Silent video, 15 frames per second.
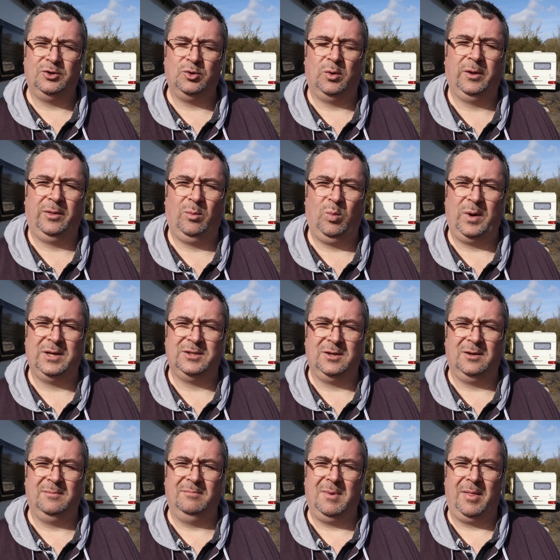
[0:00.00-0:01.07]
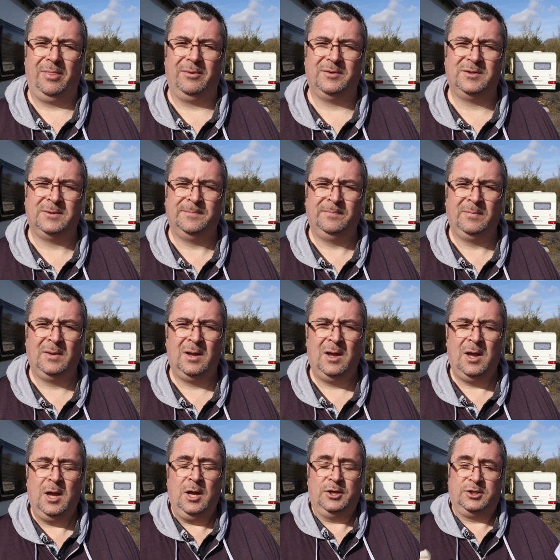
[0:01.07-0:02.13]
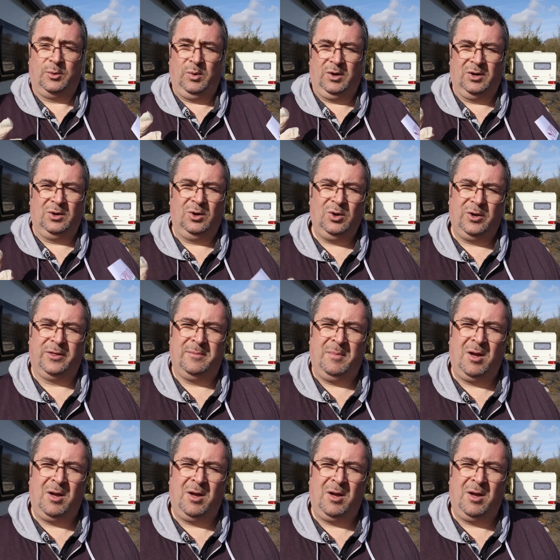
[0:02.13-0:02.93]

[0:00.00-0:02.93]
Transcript: during the winter months. So we're going to look at the